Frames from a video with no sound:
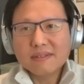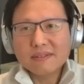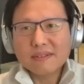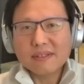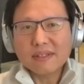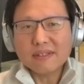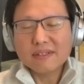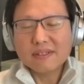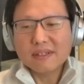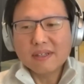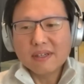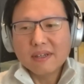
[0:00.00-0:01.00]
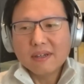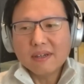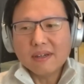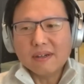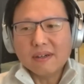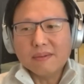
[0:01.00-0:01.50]
Yes.
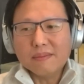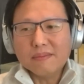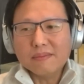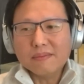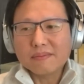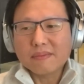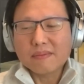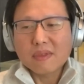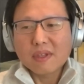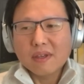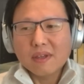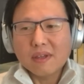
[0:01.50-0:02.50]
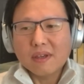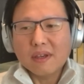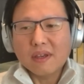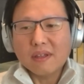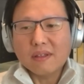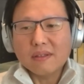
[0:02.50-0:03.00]
Um,
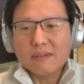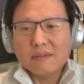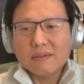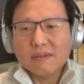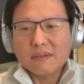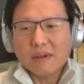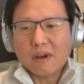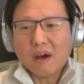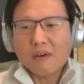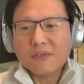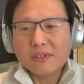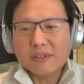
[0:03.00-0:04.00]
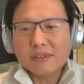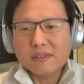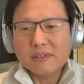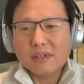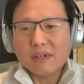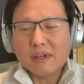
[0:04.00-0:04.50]
and often,
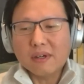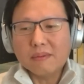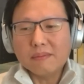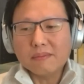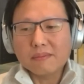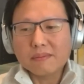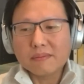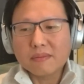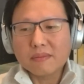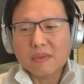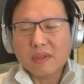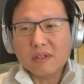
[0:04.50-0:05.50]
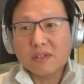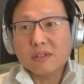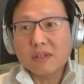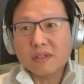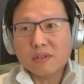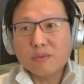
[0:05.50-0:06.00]

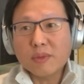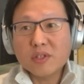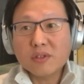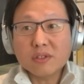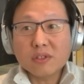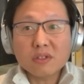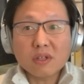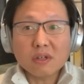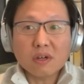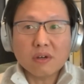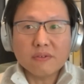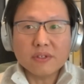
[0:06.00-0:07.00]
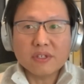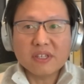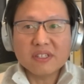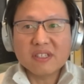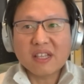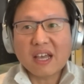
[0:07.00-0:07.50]
as you mentioned, Shostakovich,
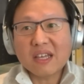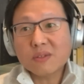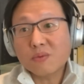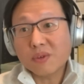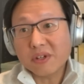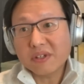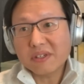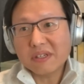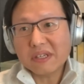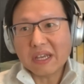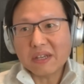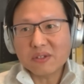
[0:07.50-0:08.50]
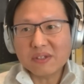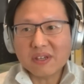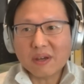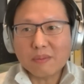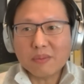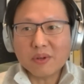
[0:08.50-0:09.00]
his last work he actually
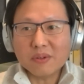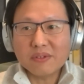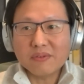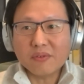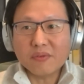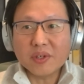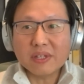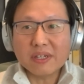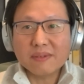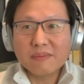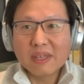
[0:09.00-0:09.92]
composed for viola.